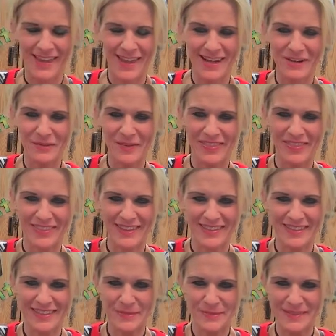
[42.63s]
Anyone think
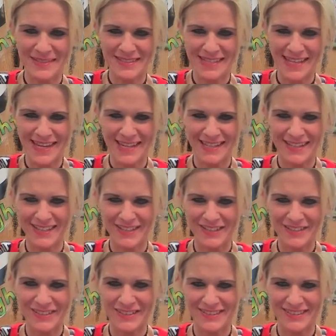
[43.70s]
this one's kind of
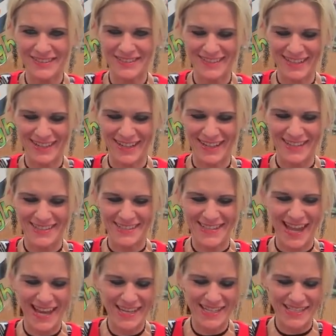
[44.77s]
cute? Yes,
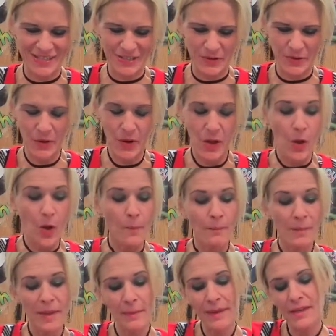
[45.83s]
I do.
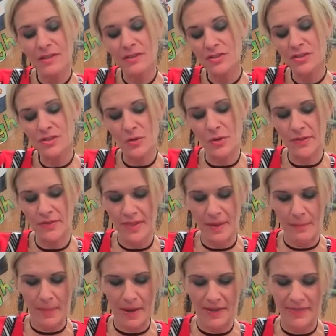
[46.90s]
Maybe I'll sort
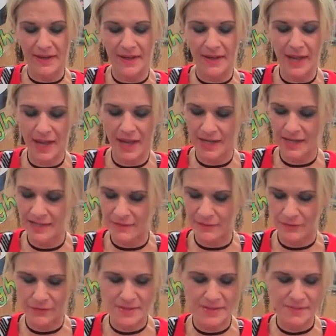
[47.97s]
them by the kind
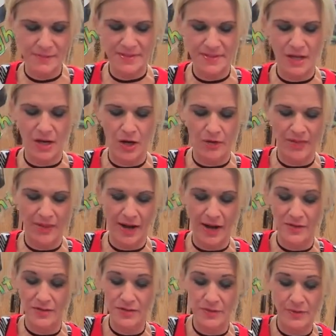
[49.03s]
of Christmas card they
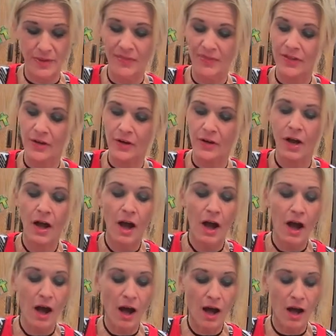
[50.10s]
are so that they're
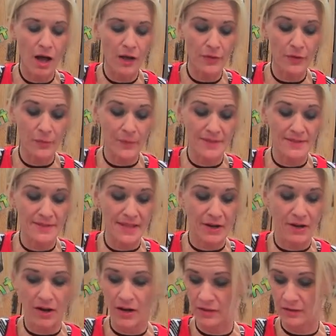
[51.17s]
all the ones that
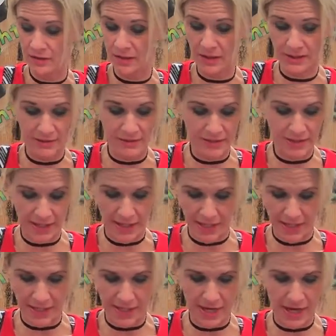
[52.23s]
are
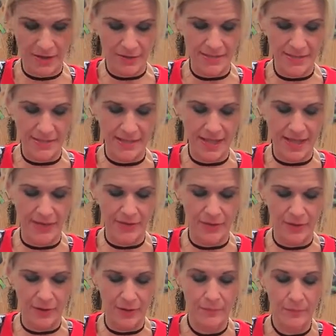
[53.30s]
alike are
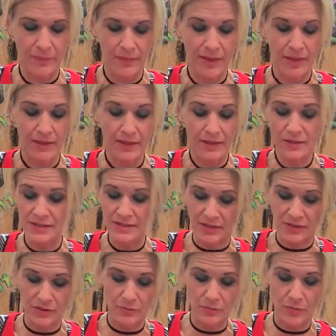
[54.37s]
together. Looks
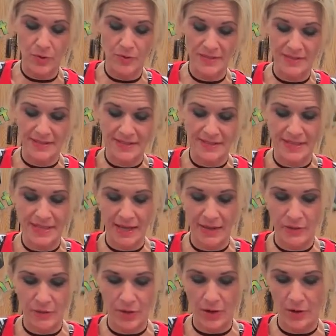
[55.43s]
like they're mostly
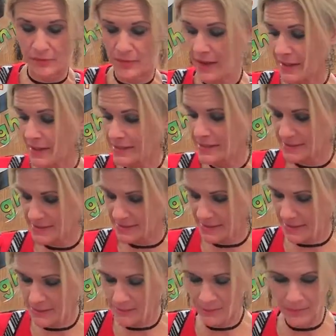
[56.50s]
together already, doesn't
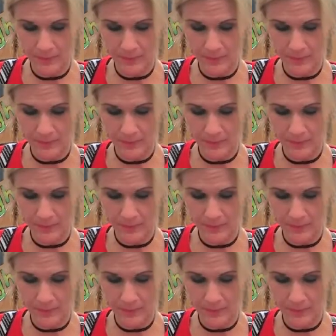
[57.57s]
it?